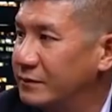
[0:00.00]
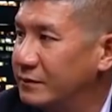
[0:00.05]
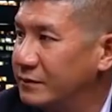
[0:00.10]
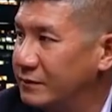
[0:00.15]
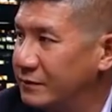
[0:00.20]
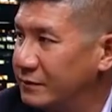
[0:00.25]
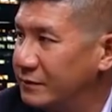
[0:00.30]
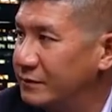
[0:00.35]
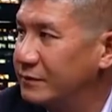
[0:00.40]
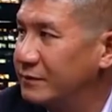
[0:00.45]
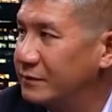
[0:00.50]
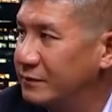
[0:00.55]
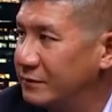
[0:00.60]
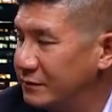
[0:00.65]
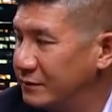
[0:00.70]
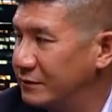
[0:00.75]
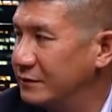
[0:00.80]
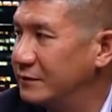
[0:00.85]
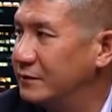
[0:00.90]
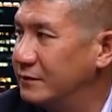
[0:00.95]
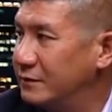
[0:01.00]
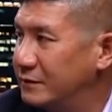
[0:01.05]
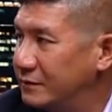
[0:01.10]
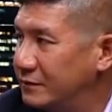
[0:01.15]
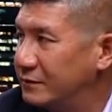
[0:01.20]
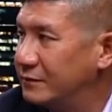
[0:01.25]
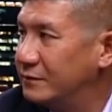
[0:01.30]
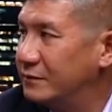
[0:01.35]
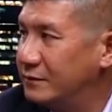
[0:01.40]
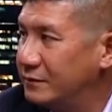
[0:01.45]

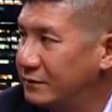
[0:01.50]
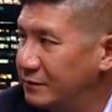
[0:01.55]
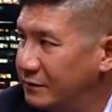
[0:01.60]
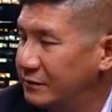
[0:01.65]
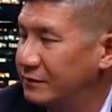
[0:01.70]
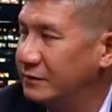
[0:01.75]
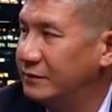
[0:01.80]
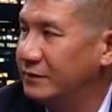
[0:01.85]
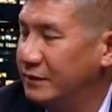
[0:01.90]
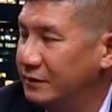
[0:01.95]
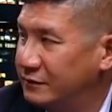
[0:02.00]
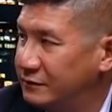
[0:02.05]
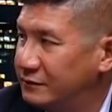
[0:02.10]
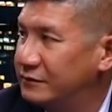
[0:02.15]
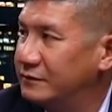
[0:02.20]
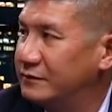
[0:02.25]
This person isn't speaking.